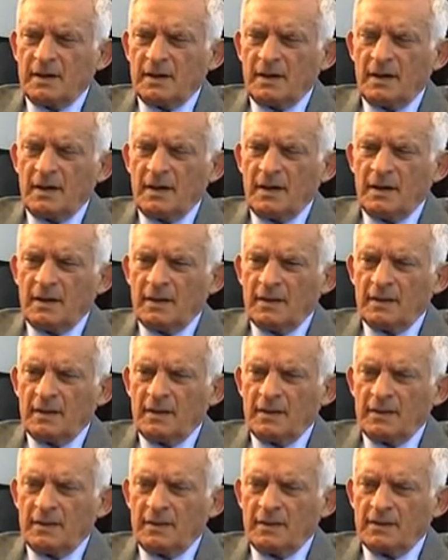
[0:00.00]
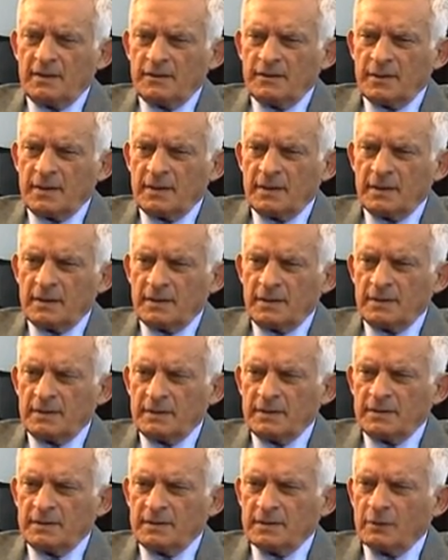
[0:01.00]
there
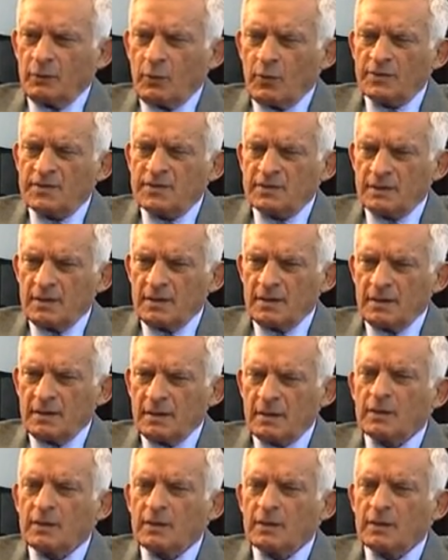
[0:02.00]
was a